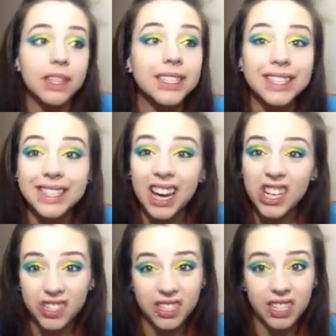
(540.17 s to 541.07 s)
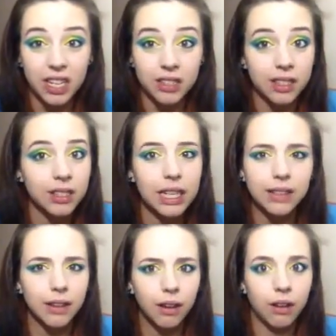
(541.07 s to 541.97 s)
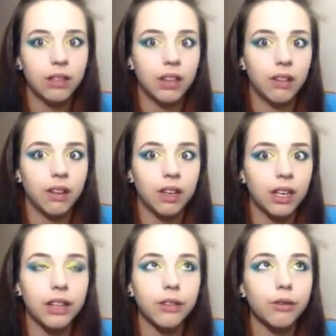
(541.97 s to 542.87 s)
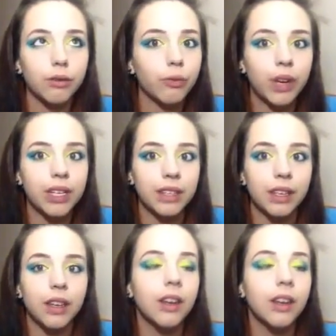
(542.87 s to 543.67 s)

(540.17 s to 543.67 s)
this. This actually stays. It stays all day long, and it's crazy.